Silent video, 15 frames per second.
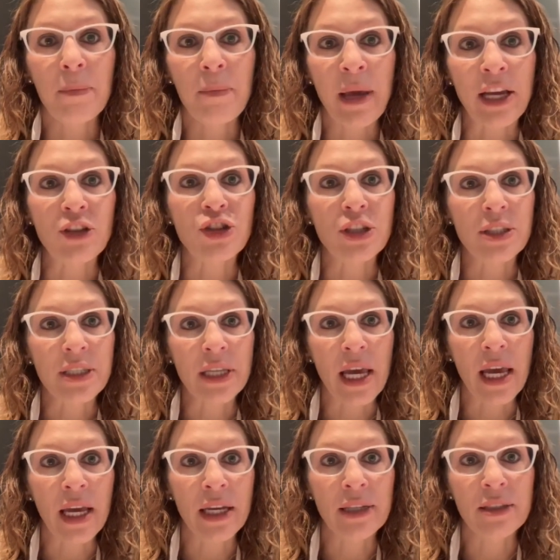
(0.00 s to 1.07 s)
patients
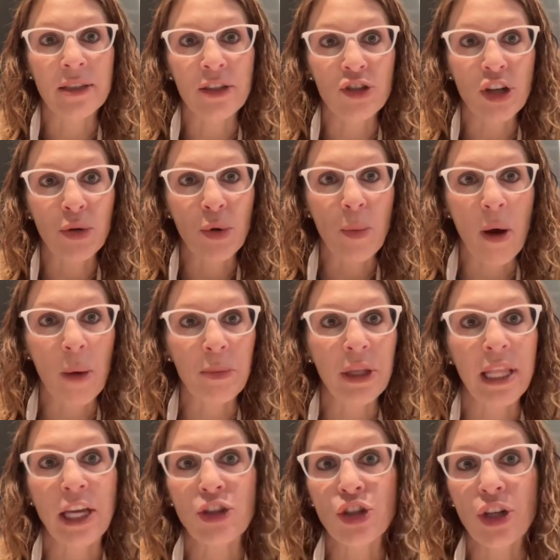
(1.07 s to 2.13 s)
and the general
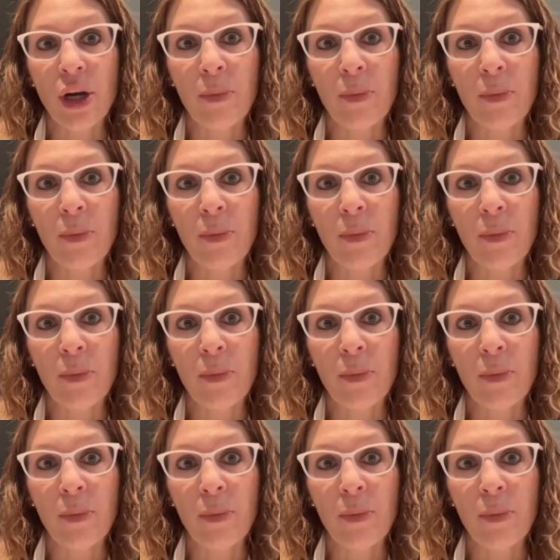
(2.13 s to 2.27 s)
population